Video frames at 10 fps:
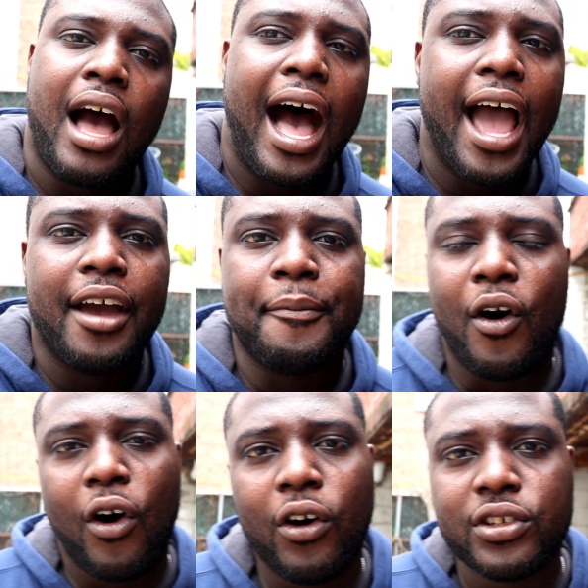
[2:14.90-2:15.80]
I am
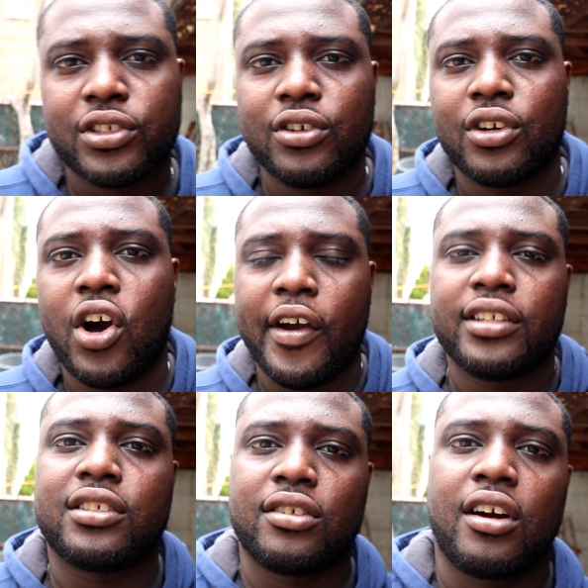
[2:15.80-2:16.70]
also going
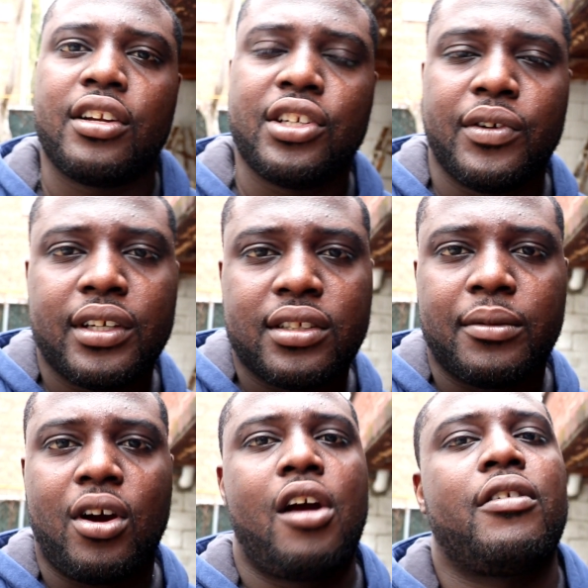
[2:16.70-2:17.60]
to start doing some
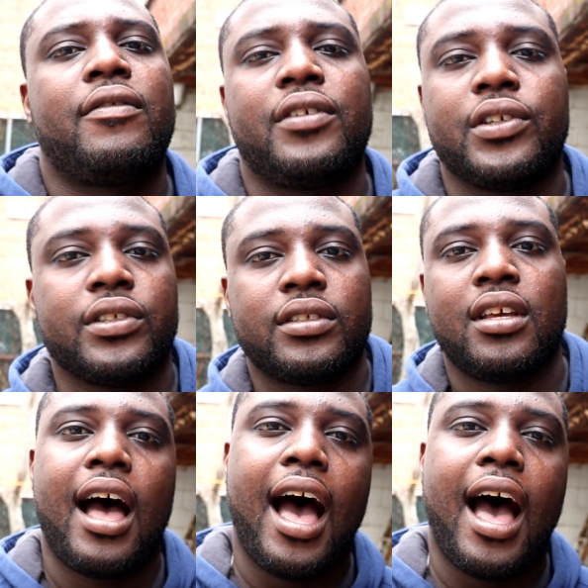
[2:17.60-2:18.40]
car reviews.